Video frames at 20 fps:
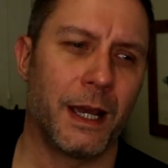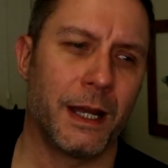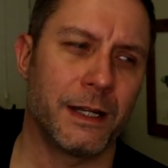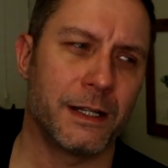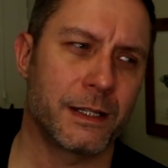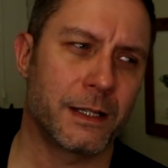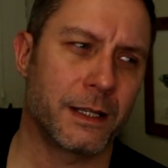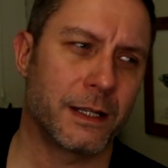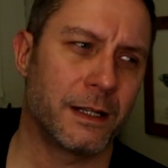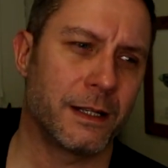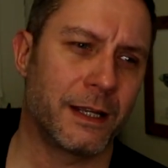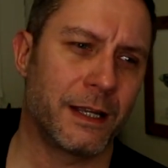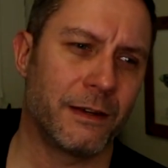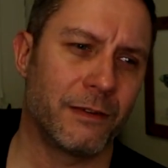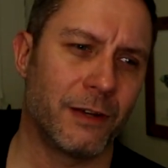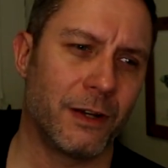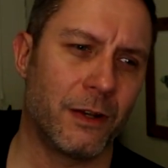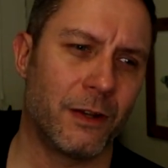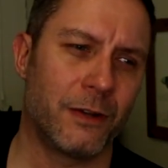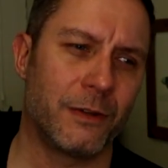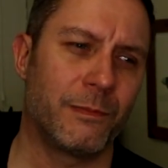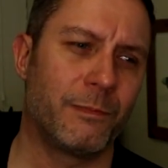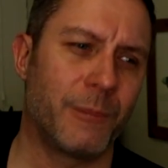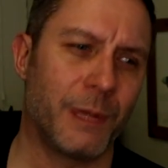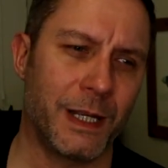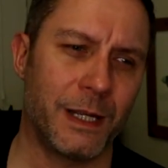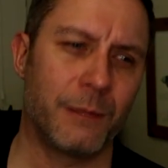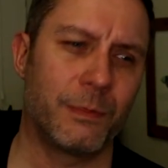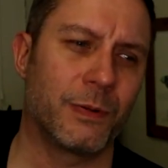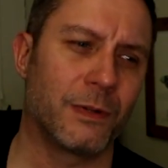and it's going to give a lot
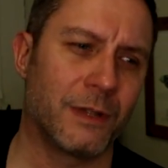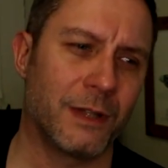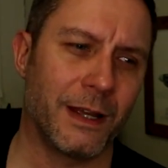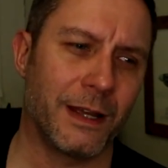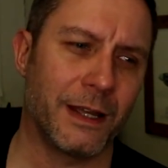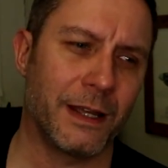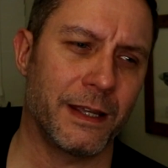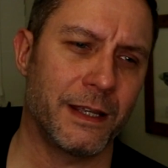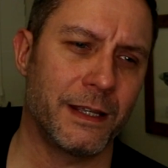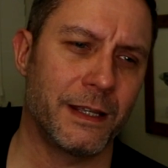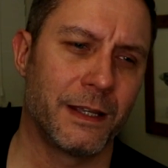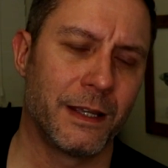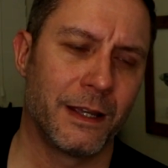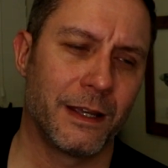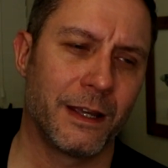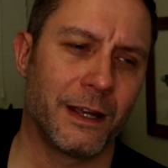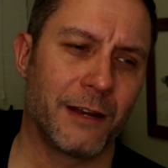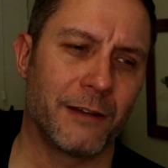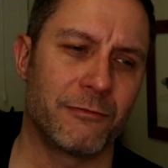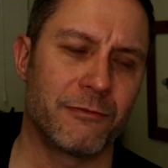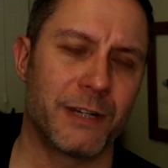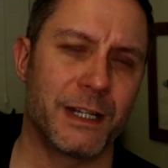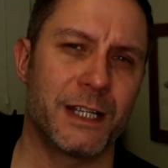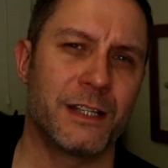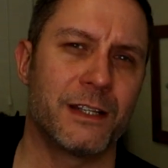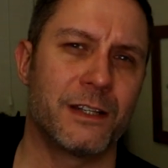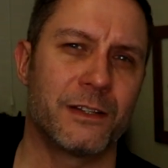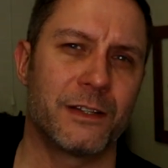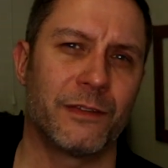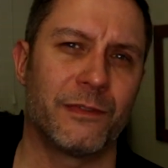of people a
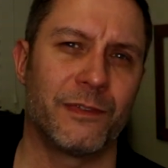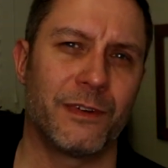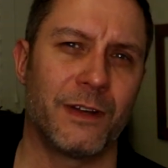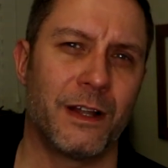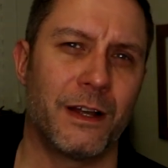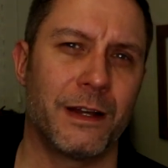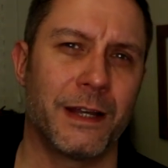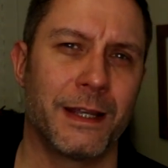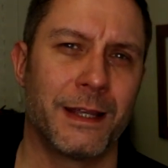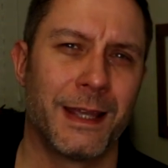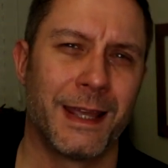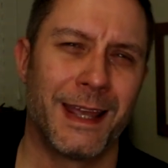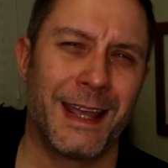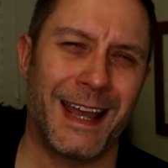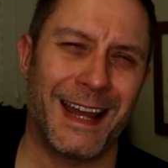reason to fly